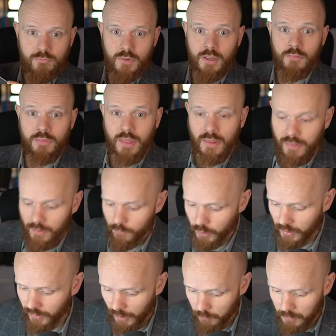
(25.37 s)
if that, that
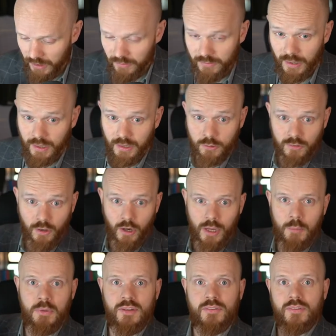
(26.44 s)
well that means that it's going to
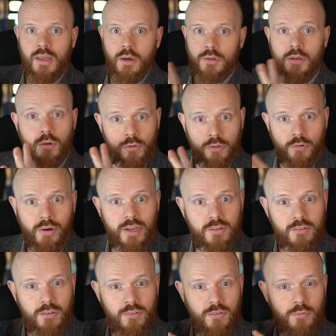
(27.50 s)
emit sound in all
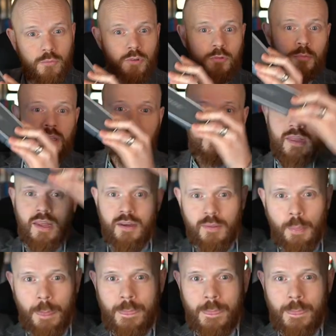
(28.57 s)
directions which means that